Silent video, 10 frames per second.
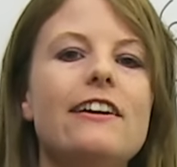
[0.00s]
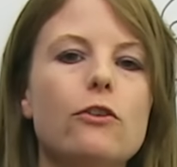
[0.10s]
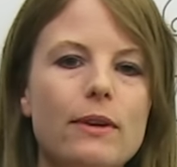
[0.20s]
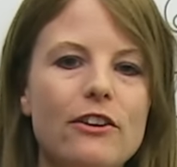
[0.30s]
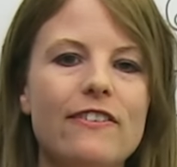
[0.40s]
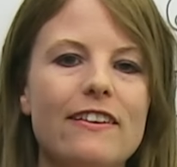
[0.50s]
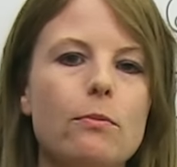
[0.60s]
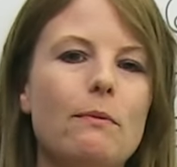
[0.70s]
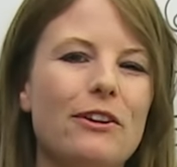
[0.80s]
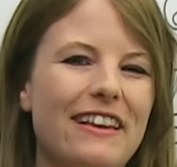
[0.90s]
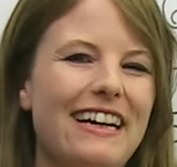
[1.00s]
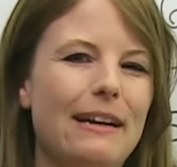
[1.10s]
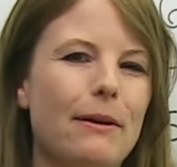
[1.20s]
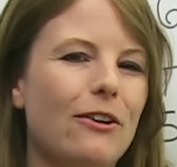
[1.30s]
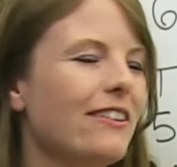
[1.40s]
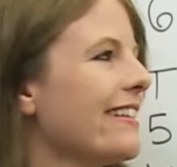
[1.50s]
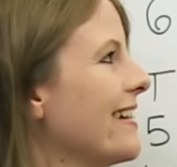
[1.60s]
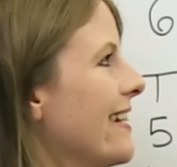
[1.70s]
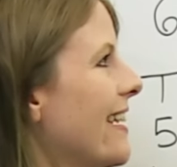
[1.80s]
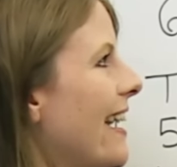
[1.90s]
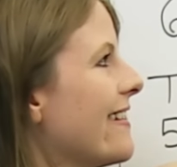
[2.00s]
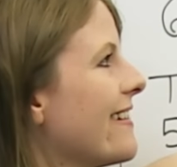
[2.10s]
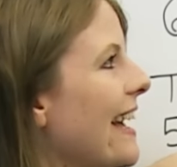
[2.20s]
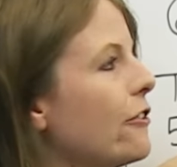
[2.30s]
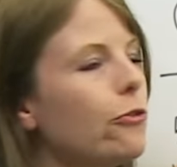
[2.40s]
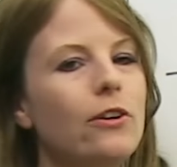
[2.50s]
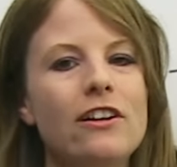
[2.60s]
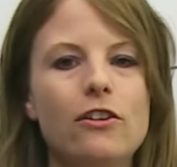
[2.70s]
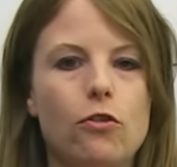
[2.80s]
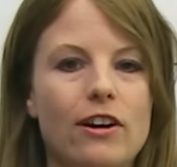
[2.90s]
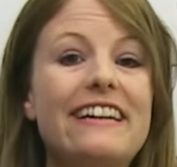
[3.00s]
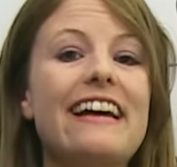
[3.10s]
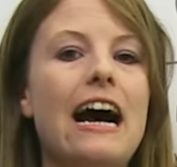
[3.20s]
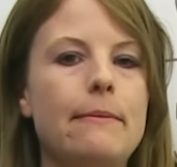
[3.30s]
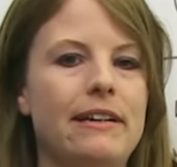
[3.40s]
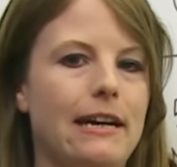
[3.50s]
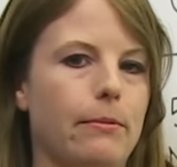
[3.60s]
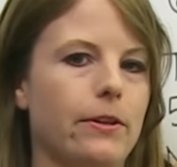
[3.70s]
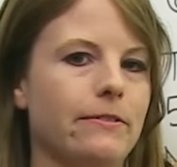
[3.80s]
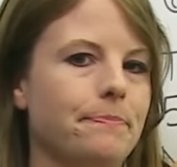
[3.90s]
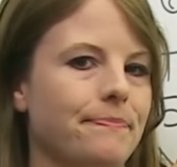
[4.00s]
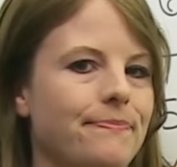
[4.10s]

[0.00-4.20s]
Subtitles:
So we use this when we're thinking about a schedule or a timetable.